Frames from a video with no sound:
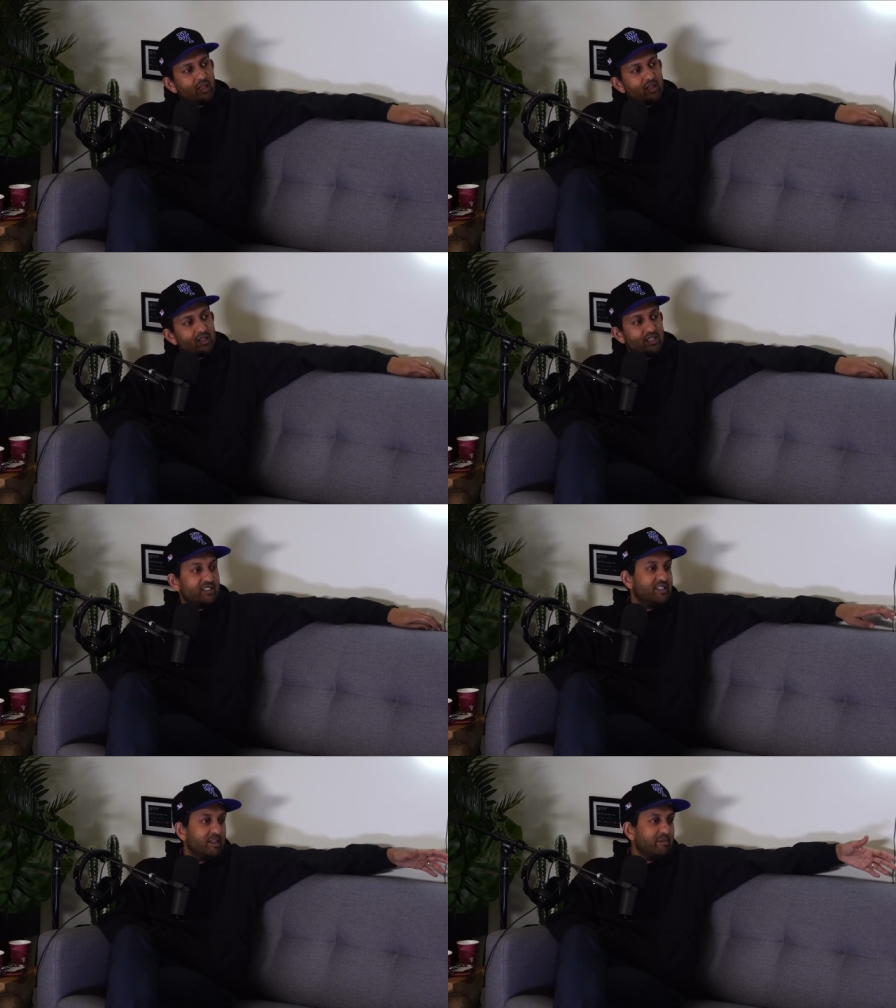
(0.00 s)
It didn't
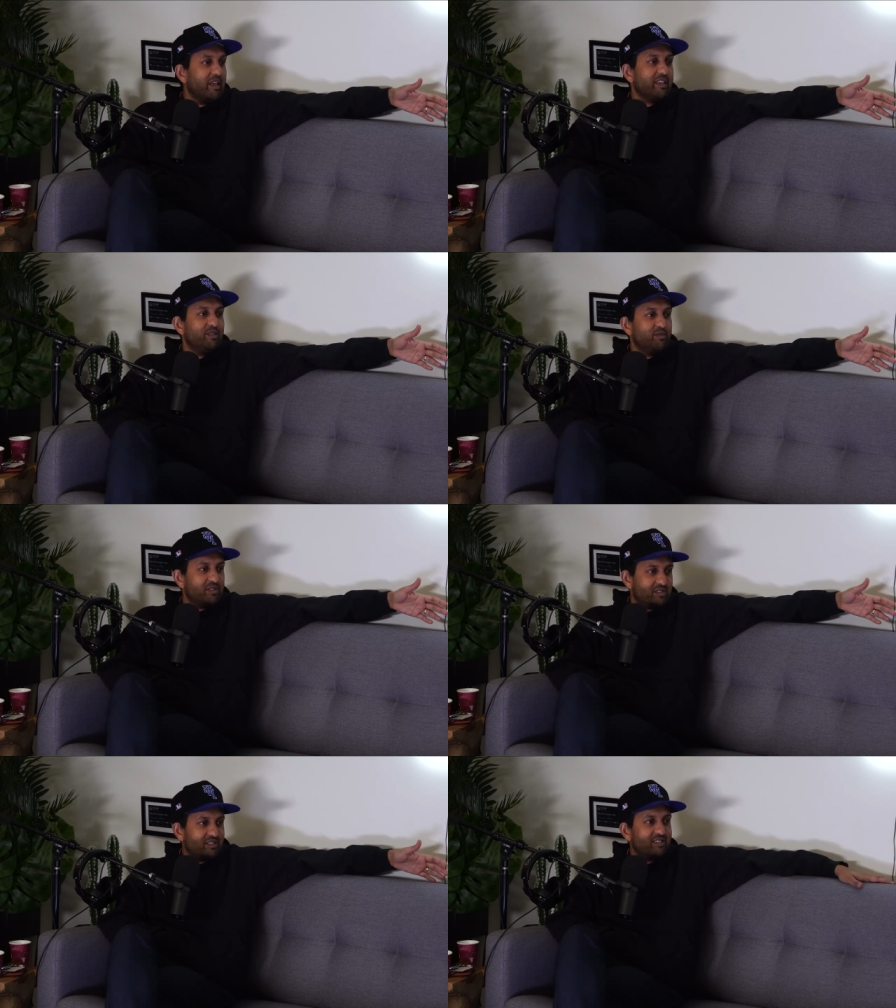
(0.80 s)
so, seem like it
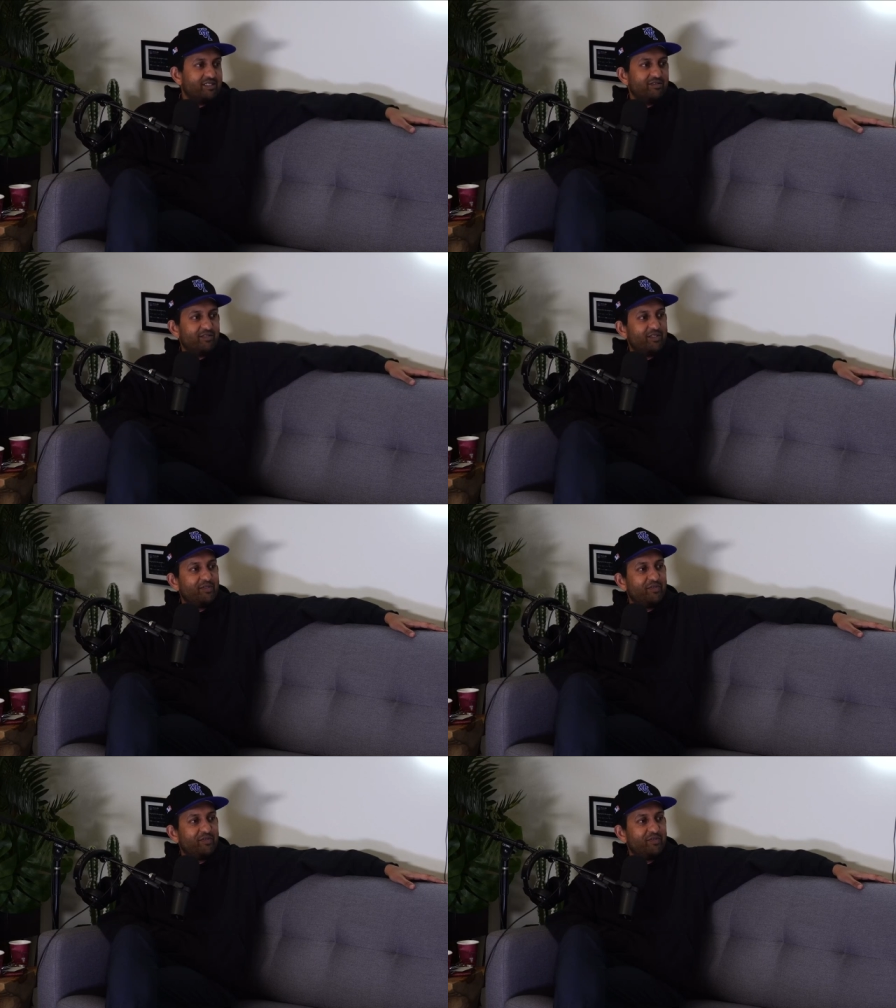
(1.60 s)
was back to Shelley.